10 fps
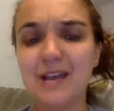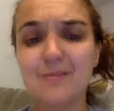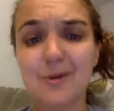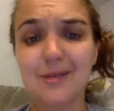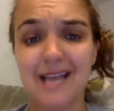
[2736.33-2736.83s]
I
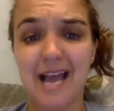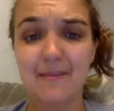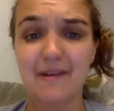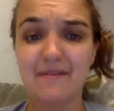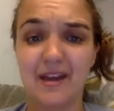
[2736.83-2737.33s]
wish I had more
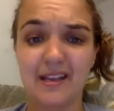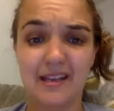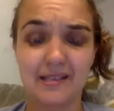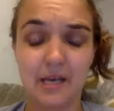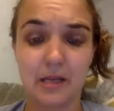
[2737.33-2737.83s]
time.
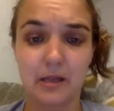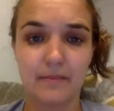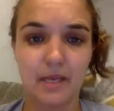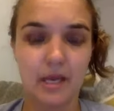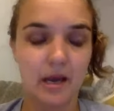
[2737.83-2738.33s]
I've got to get to
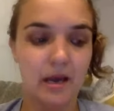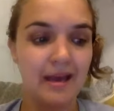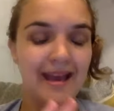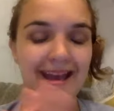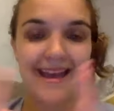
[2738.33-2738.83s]

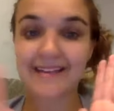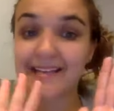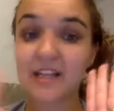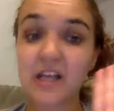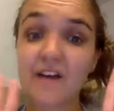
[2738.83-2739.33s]
Columbia,
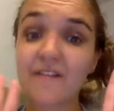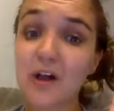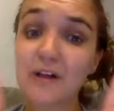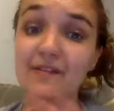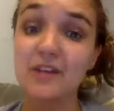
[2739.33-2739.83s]
and I
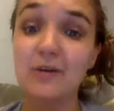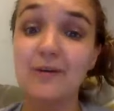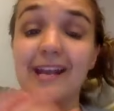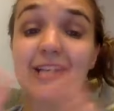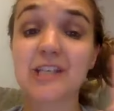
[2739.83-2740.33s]
love all
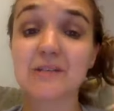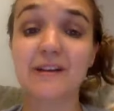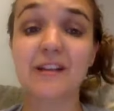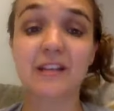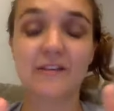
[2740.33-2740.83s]
of you. And I
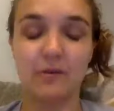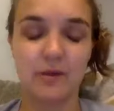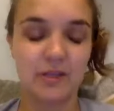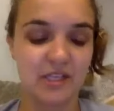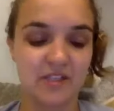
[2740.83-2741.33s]
just want to
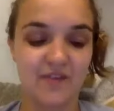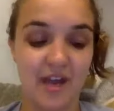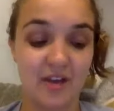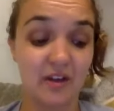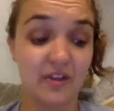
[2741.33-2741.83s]
leave you with
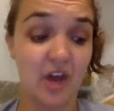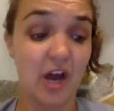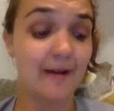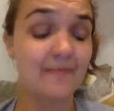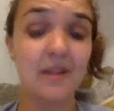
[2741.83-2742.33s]
this
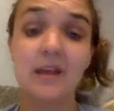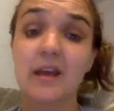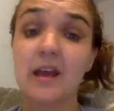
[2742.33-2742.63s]
final thought.